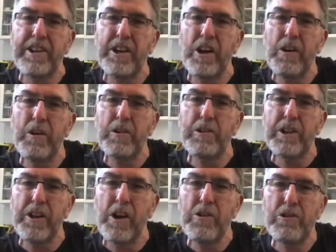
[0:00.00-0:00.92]

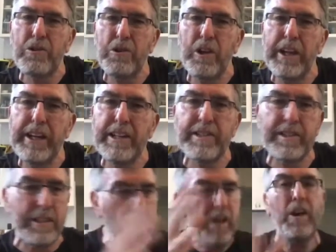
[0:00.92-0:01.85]
know truly.
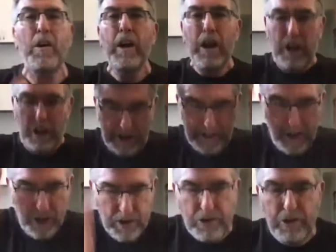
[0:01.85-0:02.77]
It's no, I
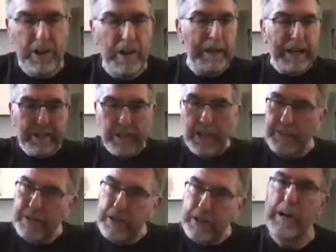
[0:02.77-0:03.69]
know truly because I
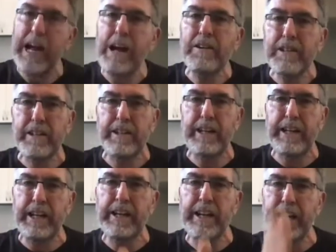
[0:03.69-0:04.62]
am grounded
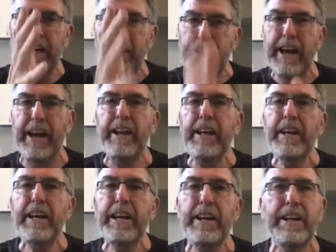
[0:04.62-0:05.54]
in that.
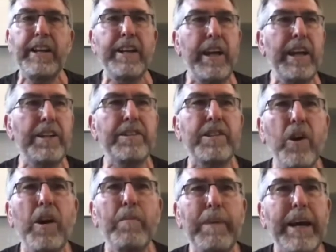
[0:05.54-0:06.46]
And it's
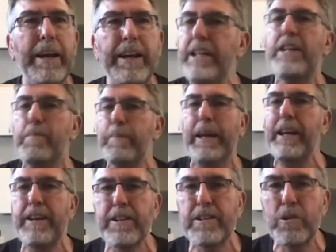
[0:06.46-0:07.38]
not about
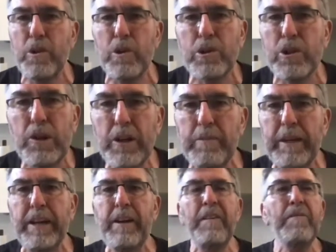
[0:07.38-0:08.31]
independence or
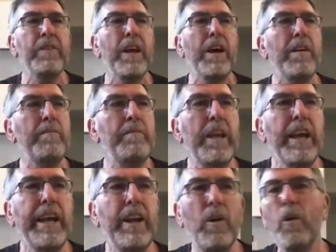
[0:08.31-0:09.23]
autonomy.
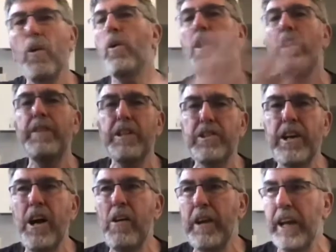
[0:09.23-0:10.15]
In all of his
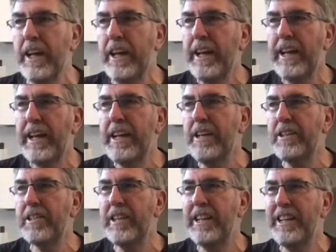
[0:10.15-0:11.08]
knowing, it
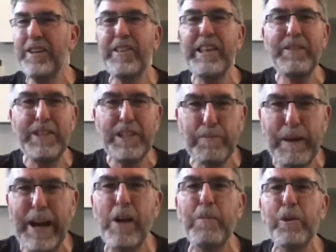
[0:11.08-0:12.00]
is, you think of his
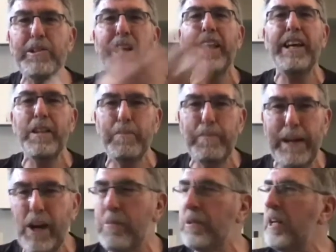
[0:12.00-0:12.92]
parable, telling of the
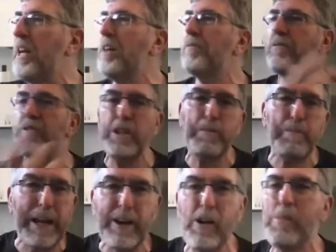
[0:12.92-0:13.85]
parable, every
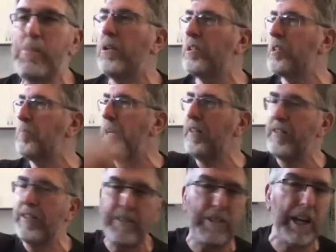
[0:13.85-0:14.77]
parable is about
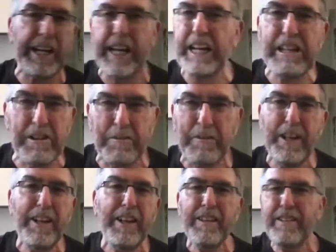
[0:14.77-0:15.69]
the kingdom,
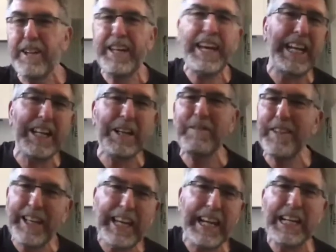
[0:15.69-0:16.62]
the kingdom,
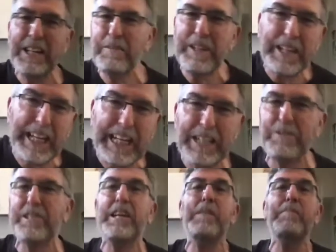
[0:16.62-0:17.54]
the kingdom, the kingdom.
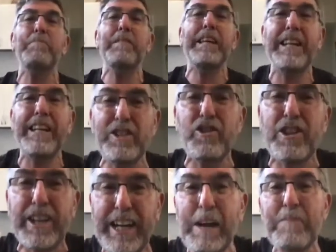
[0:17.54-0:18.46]
Something
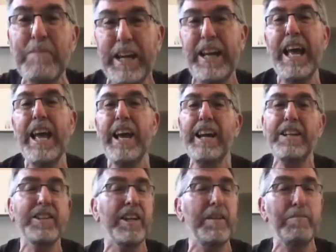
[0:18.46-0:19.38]
is coming, and
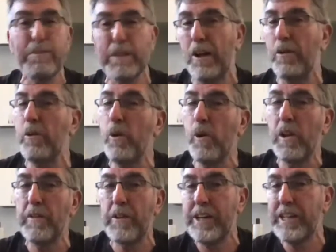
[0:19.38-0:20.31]
it's going to blow
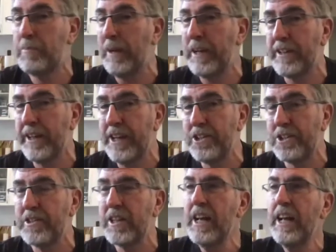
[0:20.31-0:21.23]
all of your
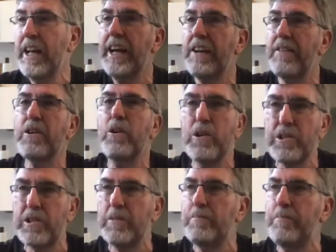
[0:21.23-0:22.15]
expectations. And of
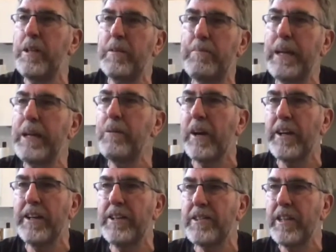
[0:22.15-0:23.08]
course, the big
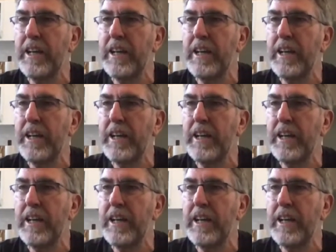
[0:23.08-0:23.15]
one is